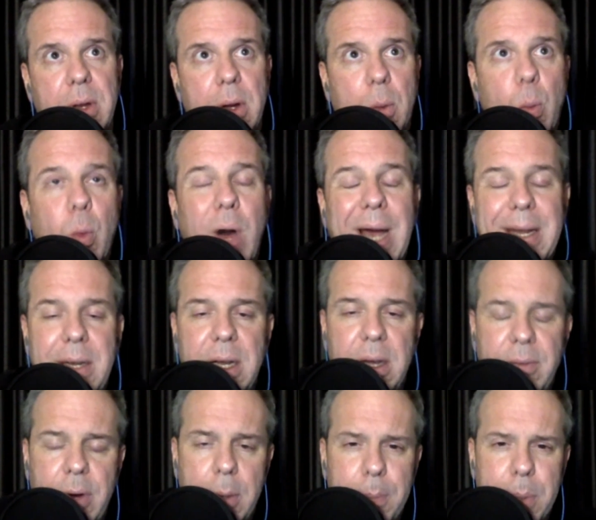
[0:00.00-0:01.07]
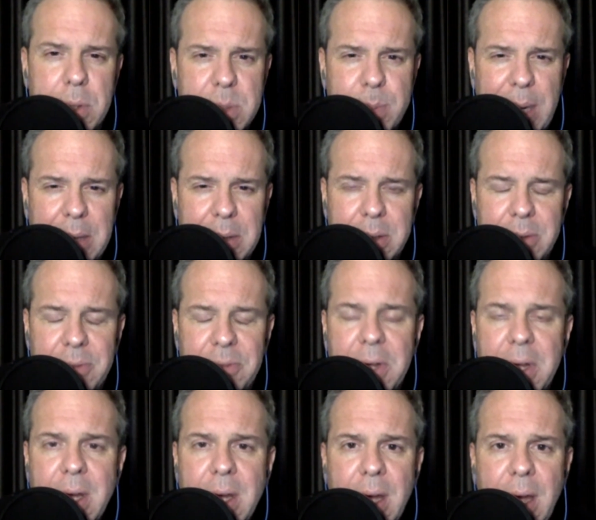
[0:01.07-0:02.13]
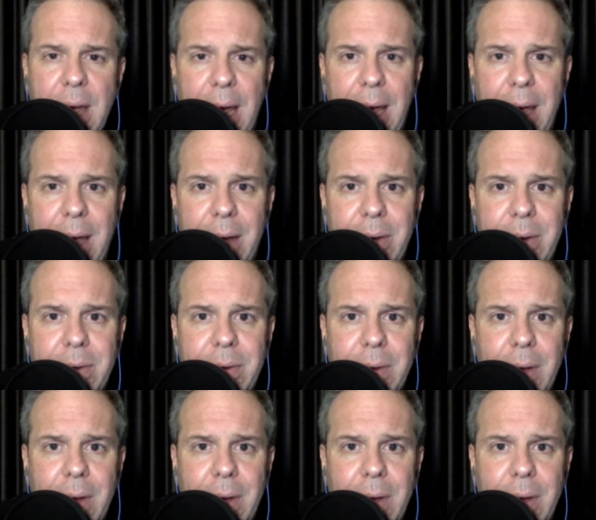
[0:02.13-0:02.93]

widening of our perspective. And